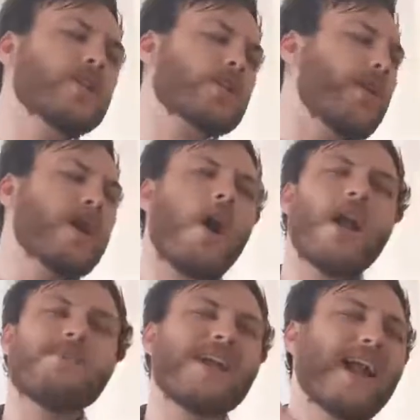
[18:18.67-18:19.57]
So they
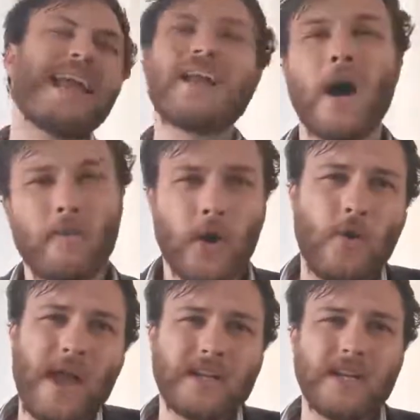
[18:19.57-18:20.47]
can't even clean up
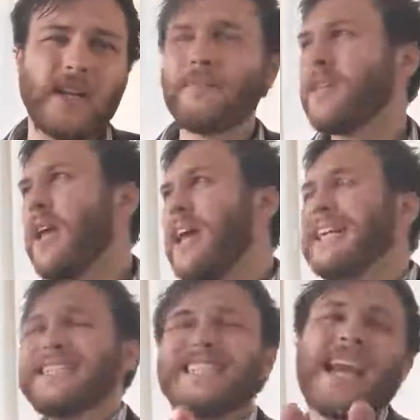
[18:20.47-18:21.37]
correctly.
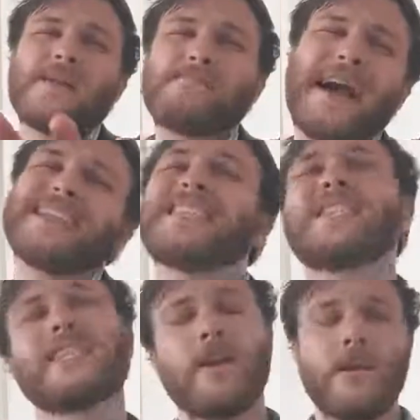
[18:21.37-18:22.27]
Dick
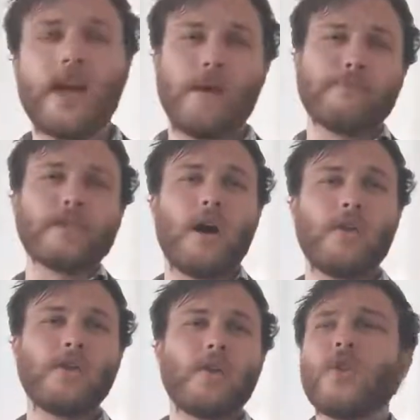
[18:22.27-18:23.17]
Masterson comes
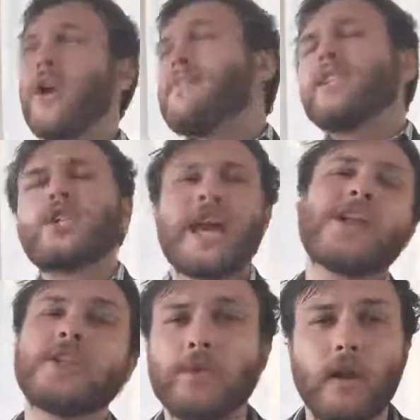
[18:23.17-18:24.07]
on, not even
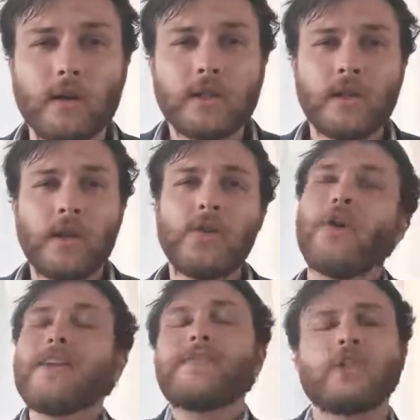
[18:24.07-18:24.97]
scheduled.
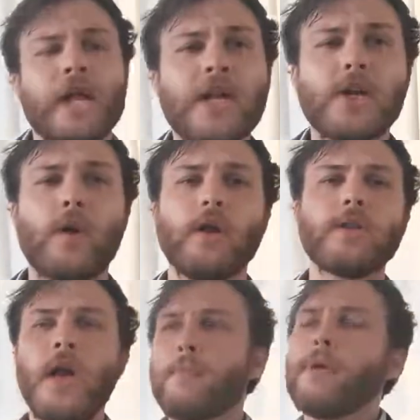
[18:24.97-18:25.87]
Not even
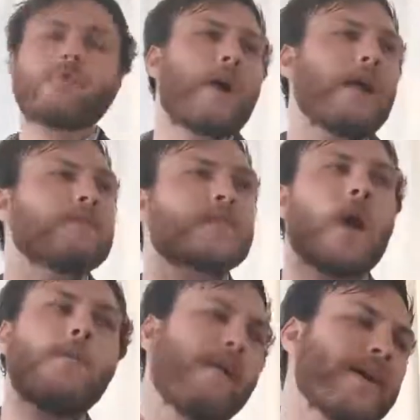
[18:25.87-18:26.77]
scheduled, but Ralph's
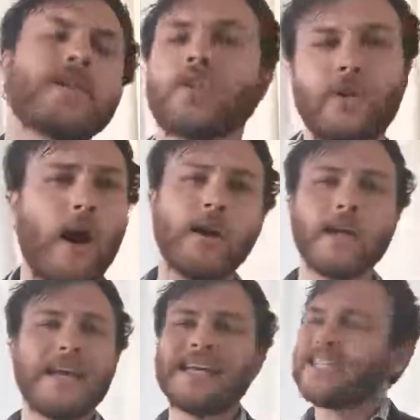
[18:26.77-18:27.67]
so piss
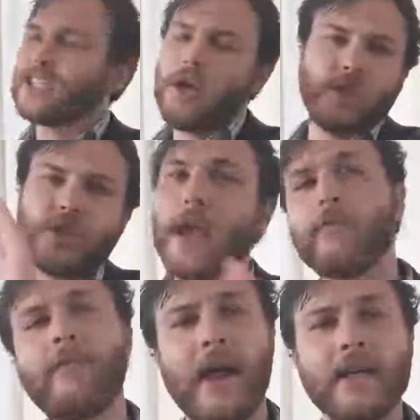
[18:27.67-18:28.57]
drunk, is so
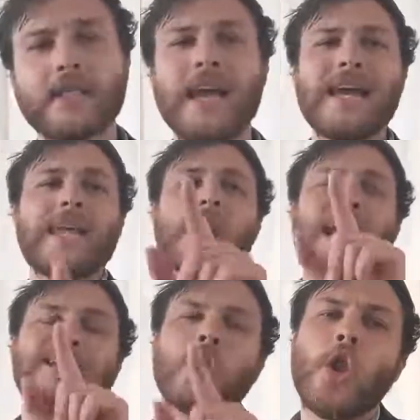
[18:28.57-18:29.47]
shit faced,
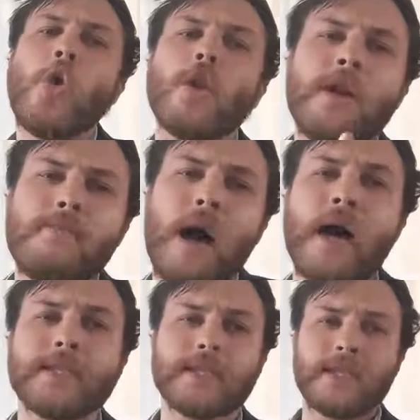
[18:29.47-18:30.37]
that his lord and
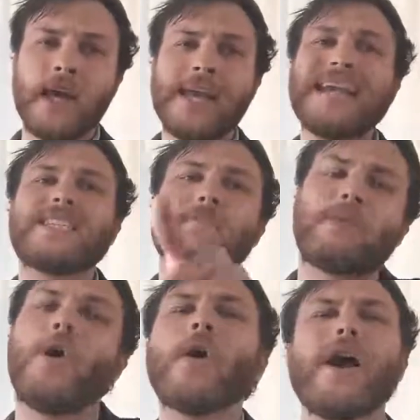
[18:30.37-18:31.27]
master, his
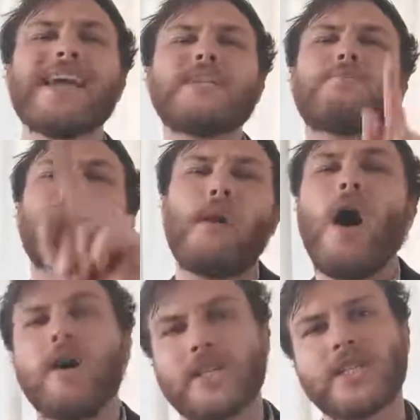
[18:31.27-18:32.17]
employer, his
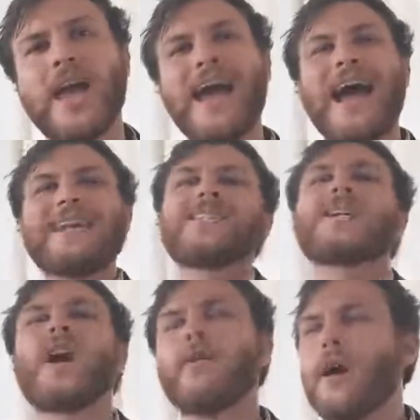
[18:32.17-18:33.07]
boss, has
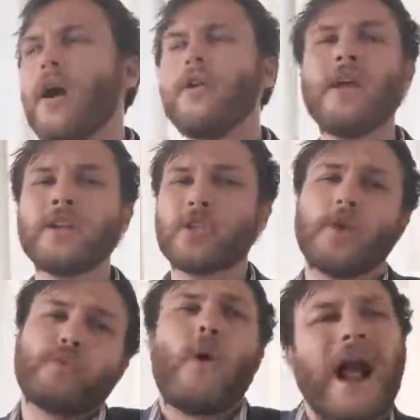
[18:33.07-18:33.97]
to come on to
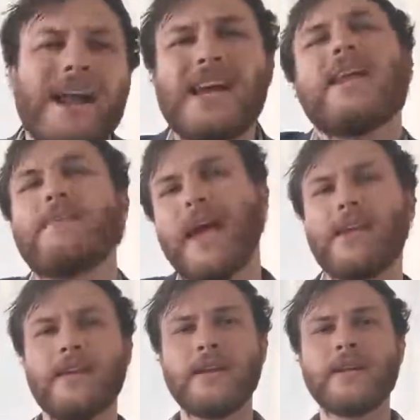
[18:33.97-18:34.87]
sort of wrangle him
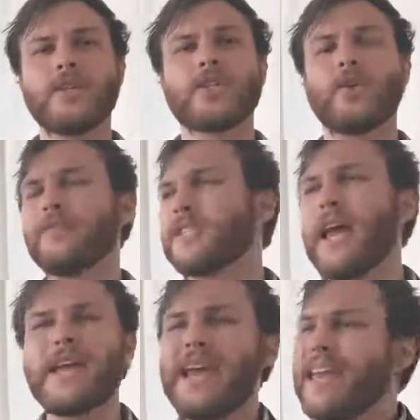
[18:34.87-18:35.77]
in, to sort of
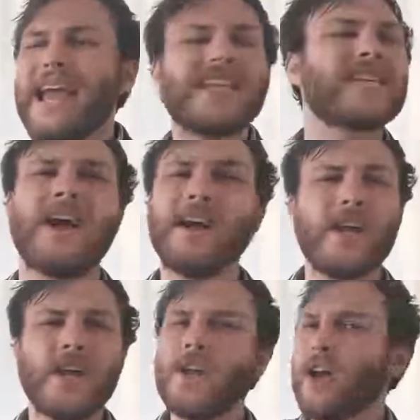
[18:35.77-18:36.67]
say, Gator,
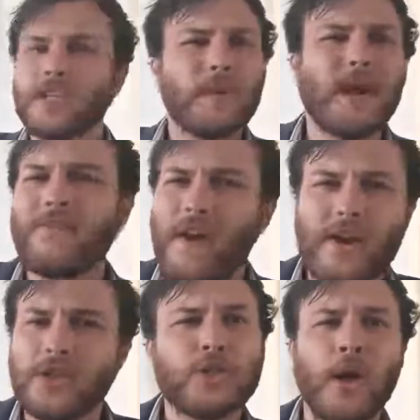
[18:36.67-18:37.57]
you're not doing a
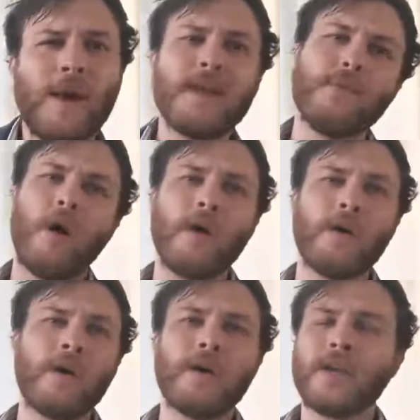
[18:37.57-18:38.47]
very good job anymore.
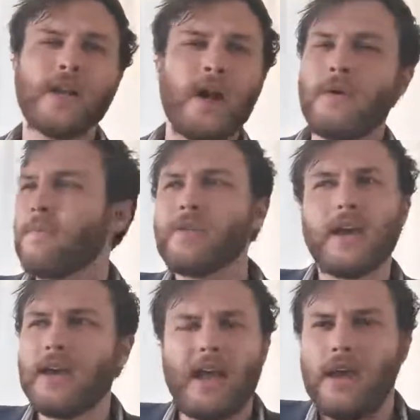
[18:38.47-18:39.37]
You
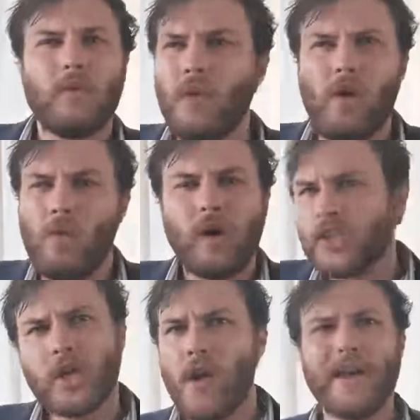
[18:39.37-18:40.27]
know,
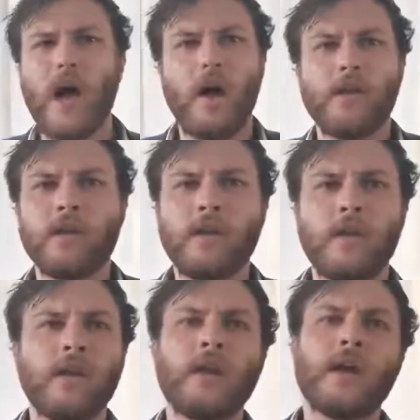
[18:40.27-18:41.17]
what's going on?
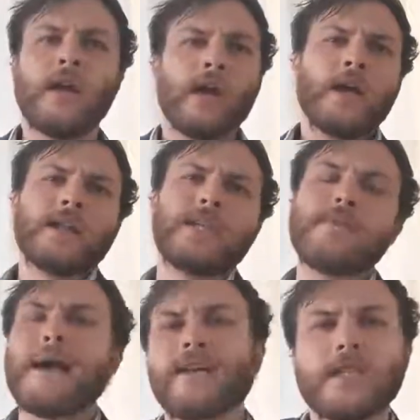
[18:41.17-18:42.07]

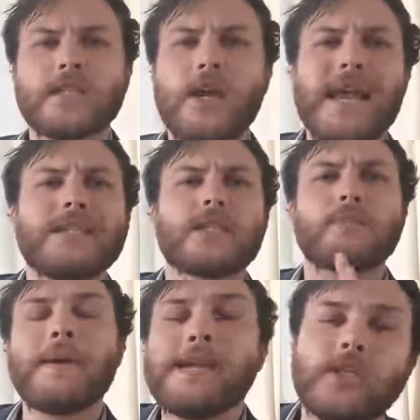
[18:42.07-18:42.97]
Dick Masterson is
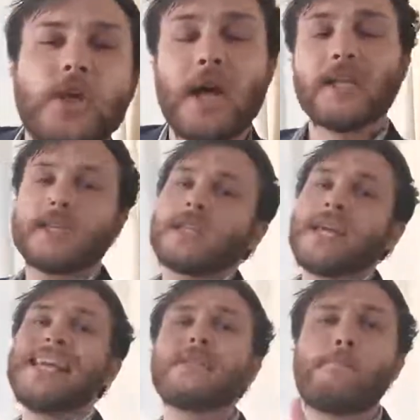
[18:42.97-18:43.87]
speechless.
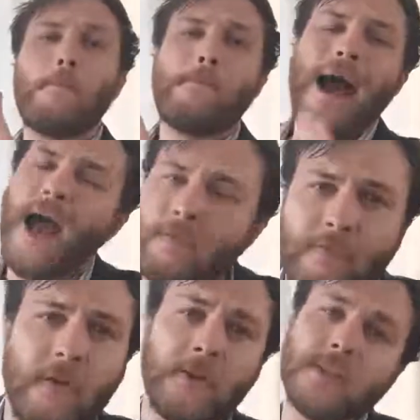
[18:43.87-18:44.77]
He's
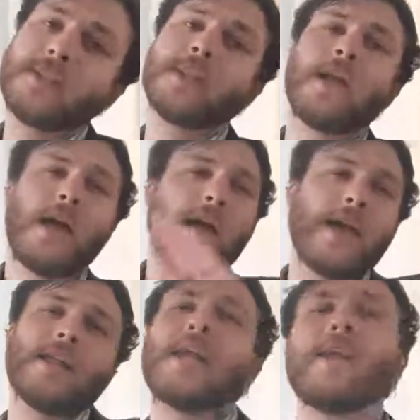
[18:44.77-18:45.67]
baffled
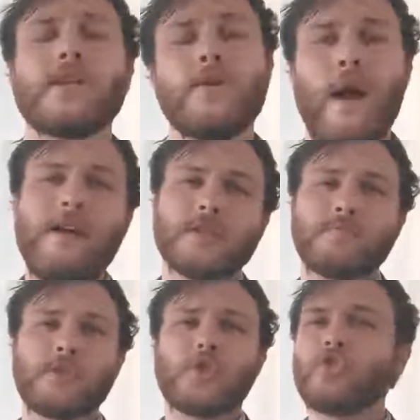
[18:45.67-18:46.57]
at Ethan
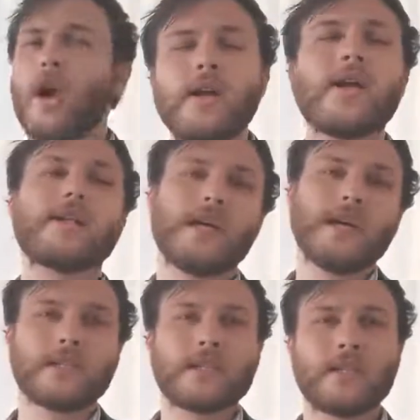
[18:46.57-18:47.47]
Ralph's
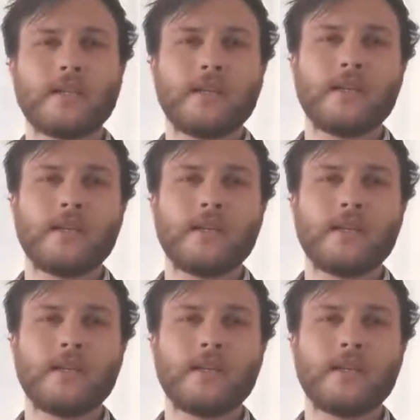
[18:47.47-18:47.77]
drunkenness.